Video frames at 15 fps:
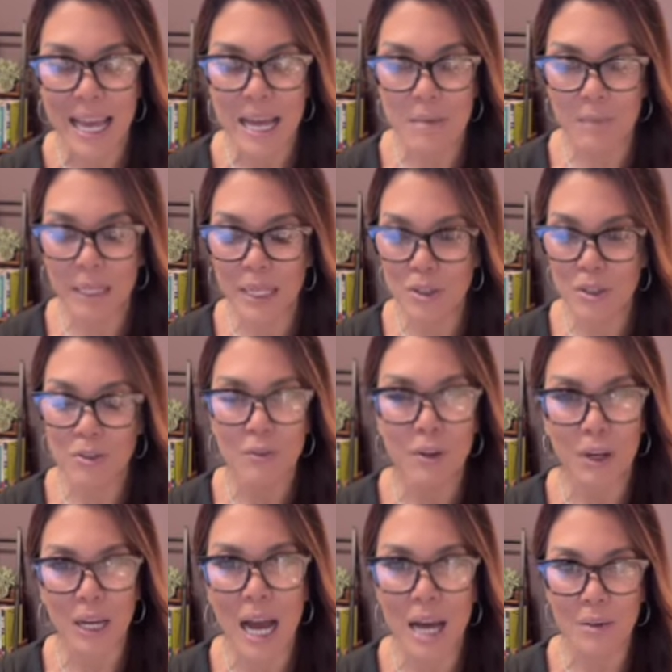Pleasers fear
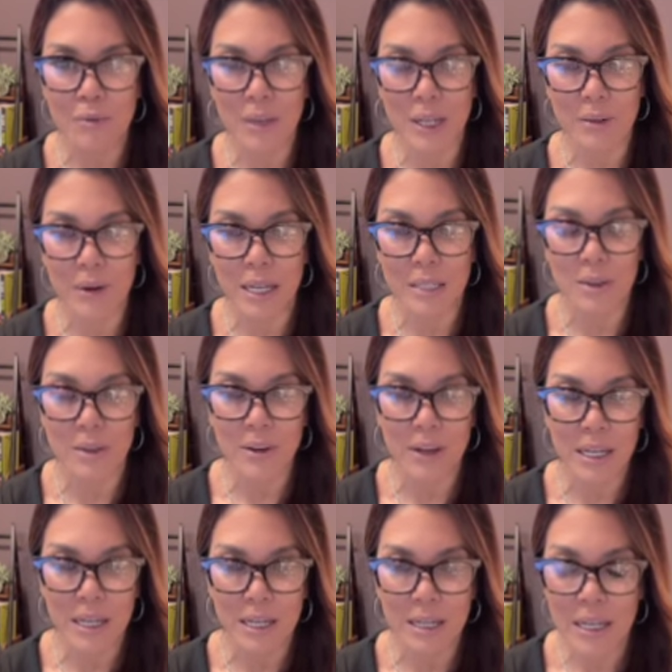conflict, right? So they're
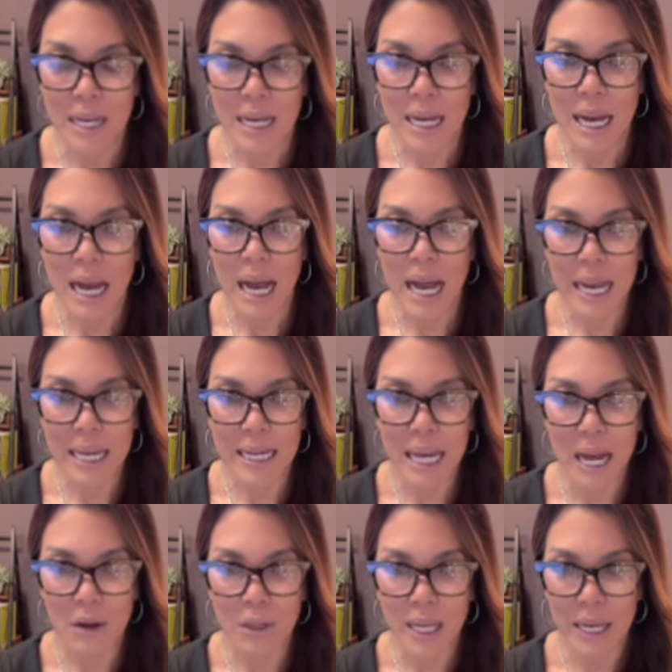gonna hide
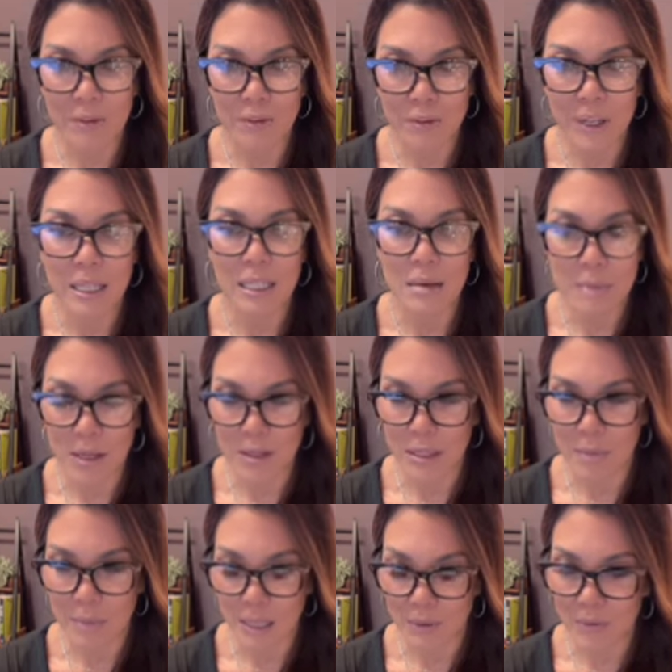how they feel about
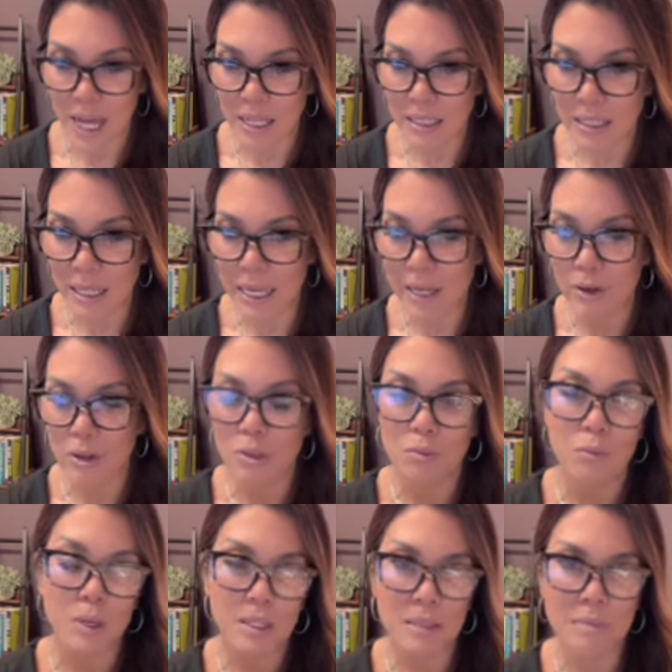something. Vacillators
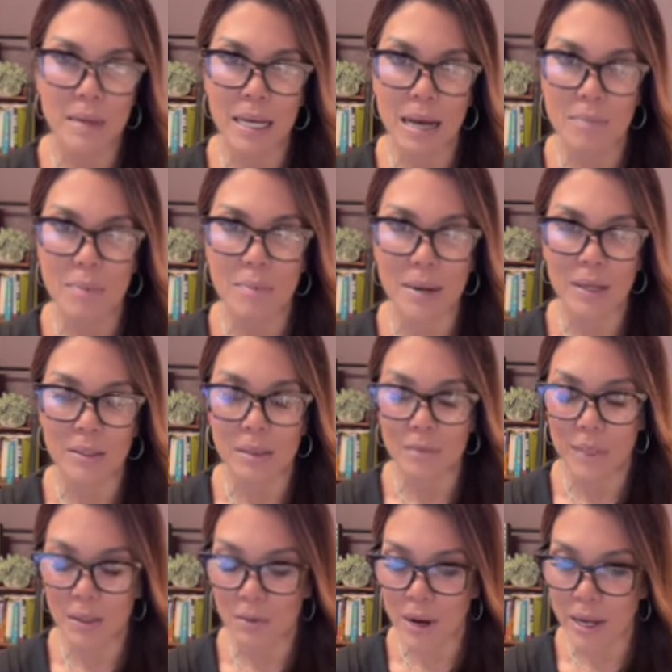will speak up about
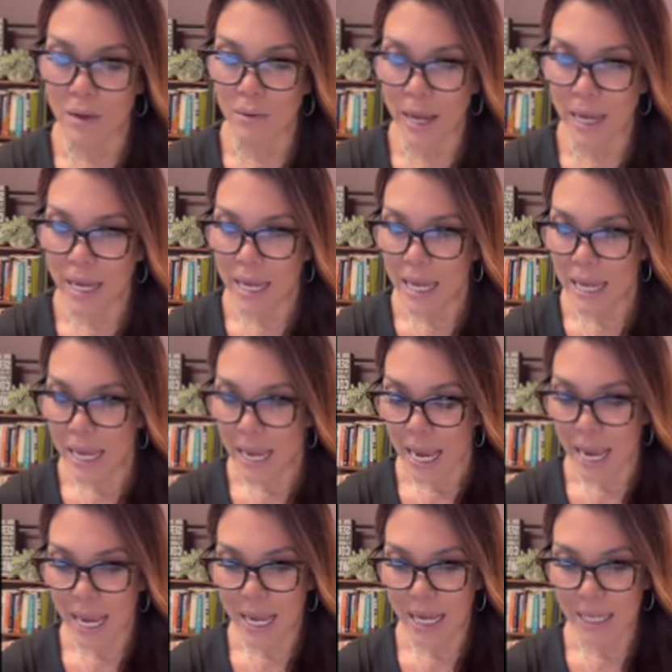something right away.
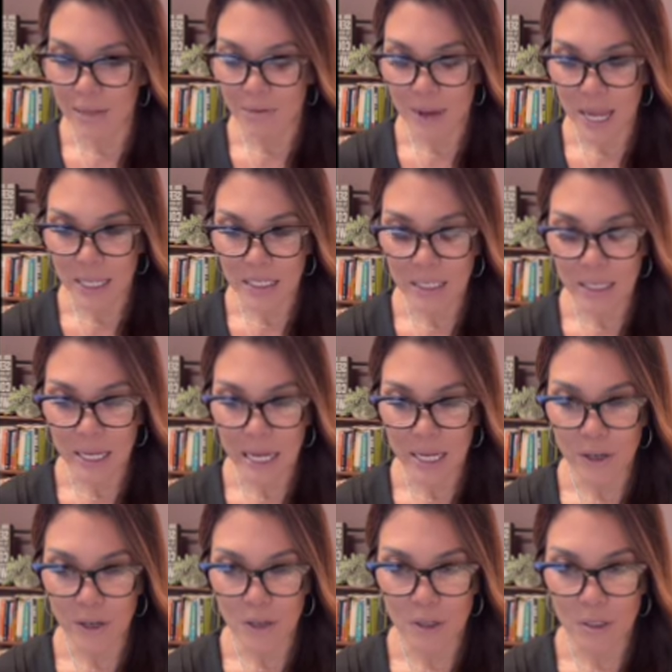And
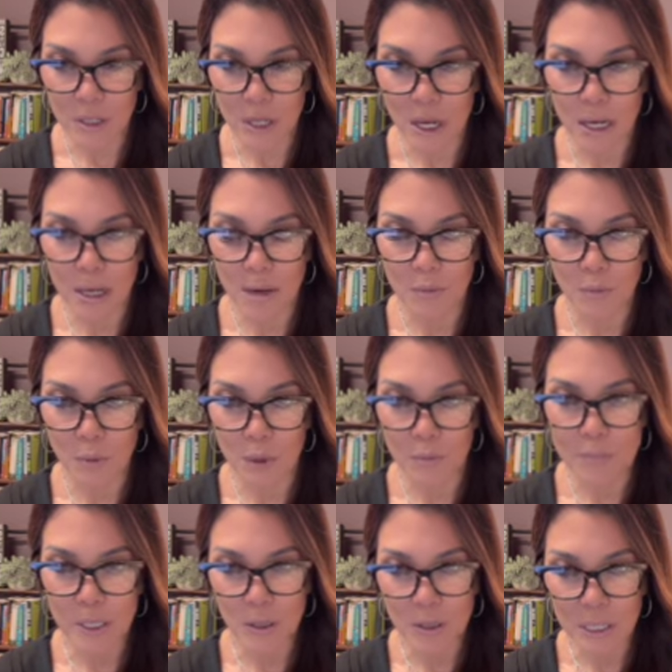vacillators will
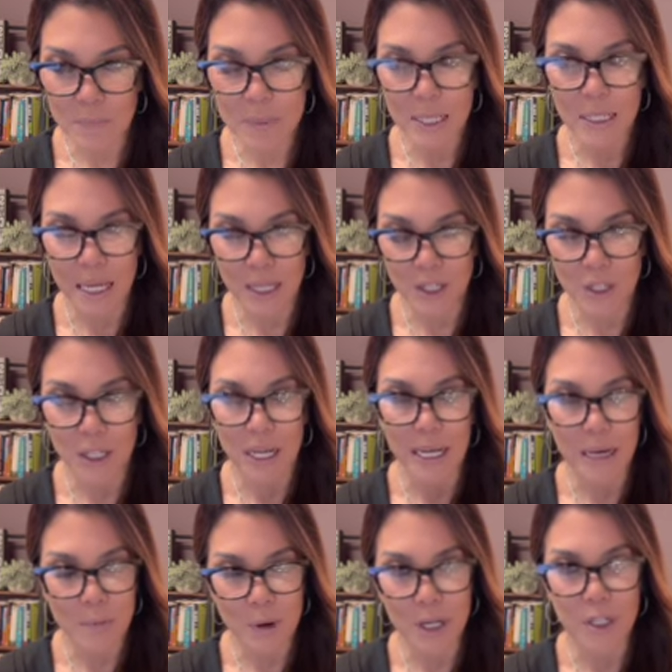build up intention like
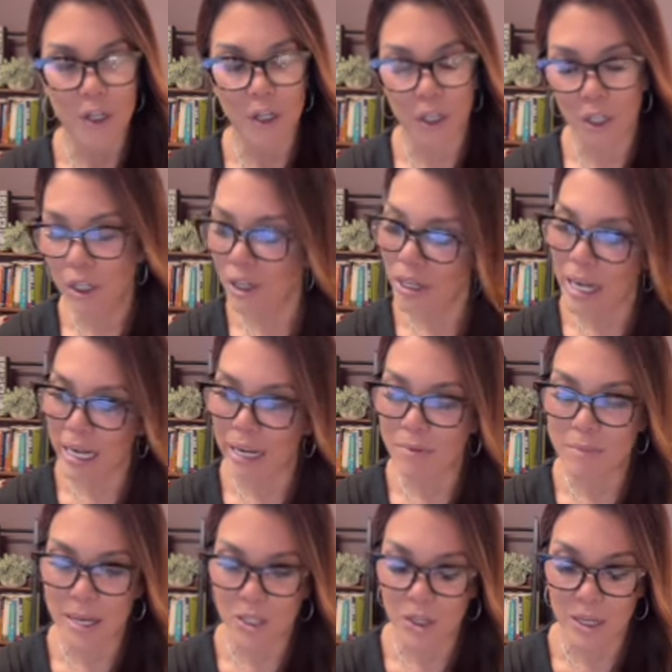a pressure cooker, like I've
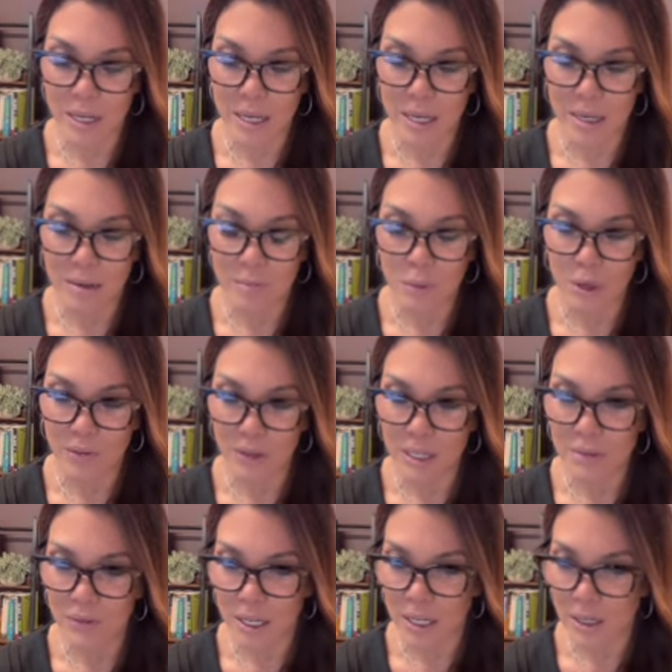mentioned in
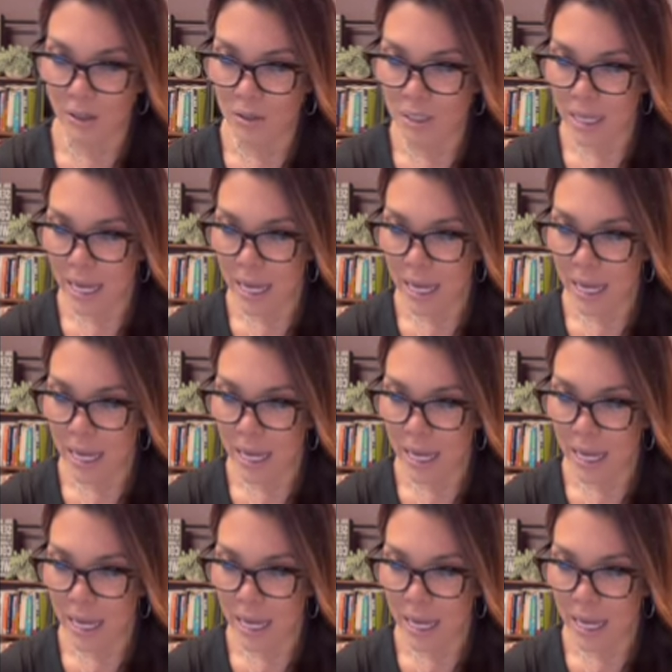previous videos.